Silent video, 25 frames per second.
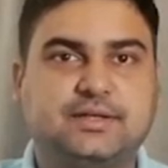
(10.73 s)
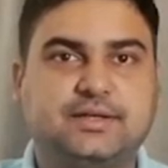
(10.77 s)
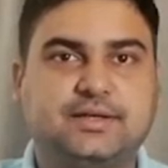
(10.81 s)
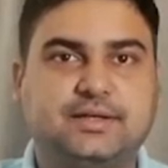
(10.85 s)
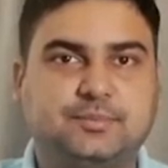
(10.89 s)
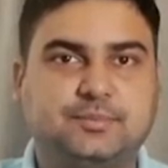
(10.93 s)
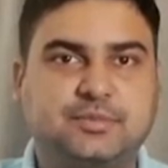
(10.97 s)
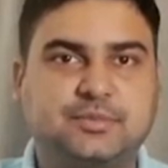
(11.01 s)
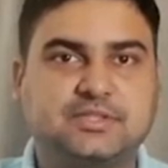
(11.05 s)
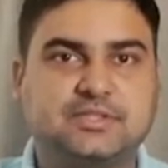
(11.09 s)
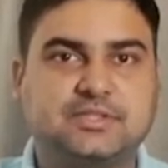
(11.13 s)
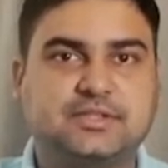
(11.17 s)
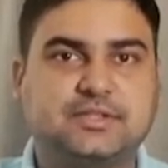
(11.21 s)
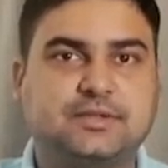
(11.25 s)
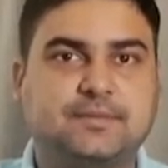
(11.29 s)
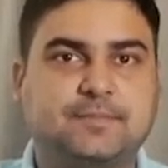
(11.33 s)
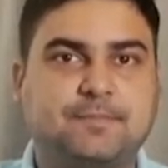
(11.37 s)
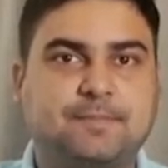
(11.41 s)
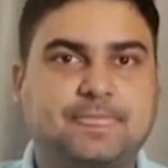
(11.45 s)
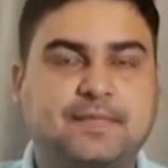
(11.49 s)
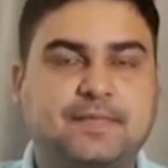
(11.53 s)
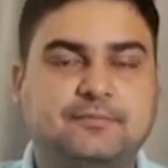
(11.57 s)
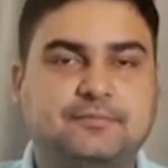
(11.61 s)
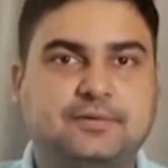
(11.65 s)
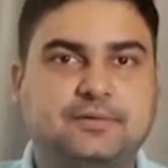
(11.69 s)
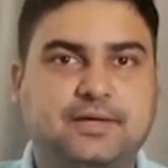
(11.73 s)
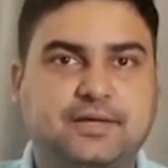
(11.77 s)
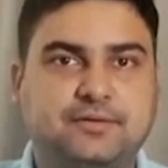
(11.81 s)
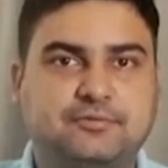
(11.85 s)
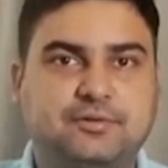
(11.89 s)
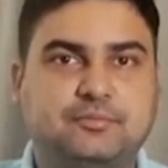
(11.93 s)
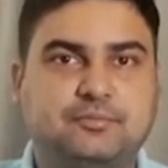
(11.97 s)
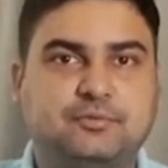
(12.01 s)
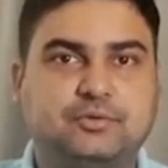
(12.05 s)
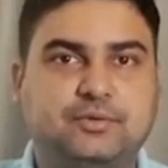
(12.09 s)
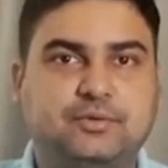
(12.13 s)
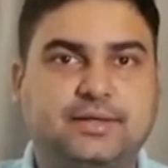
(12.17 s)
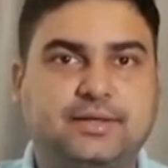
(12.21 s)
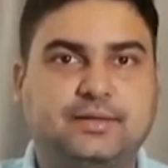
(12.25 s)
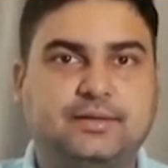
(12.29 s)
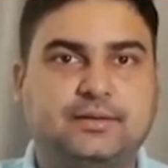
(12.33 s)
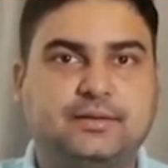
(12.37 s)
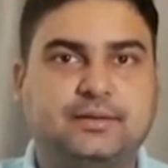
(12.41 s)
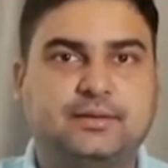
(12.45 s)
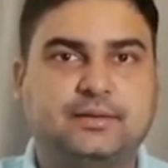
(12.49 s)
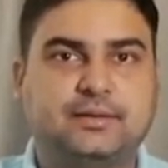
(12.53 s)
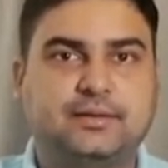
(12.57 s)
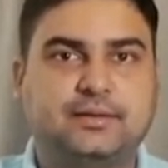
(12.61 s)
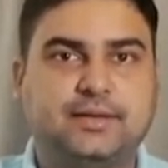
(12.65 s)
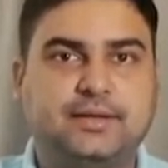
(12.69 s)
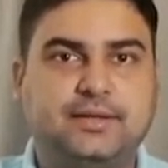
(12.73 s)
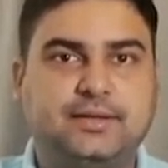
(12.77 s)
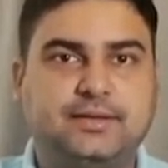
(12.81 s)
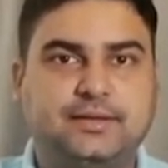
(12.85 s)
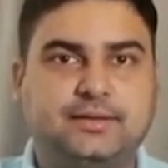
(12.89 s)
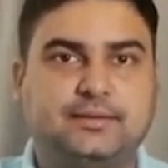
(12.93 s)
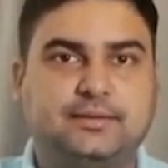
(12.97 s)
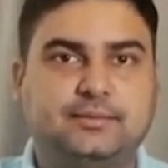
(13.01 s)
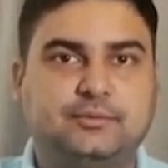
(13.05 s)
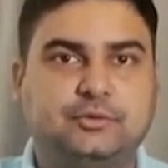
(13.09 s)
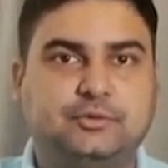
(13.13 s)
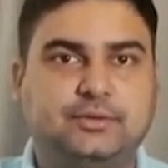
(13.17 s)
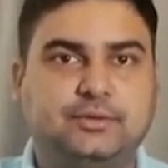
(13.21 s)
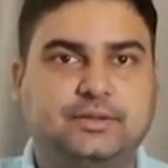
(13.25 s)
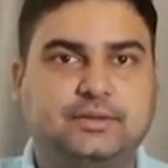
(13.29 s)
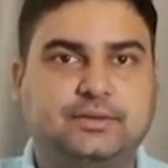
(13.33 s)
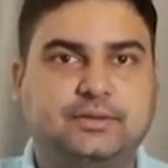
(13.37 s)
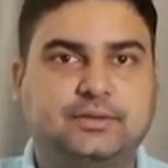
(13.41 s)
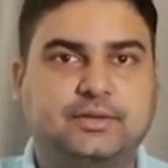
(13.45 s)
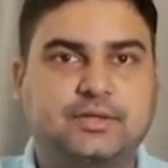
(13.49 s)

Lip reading: TPC, FWA, and DWA.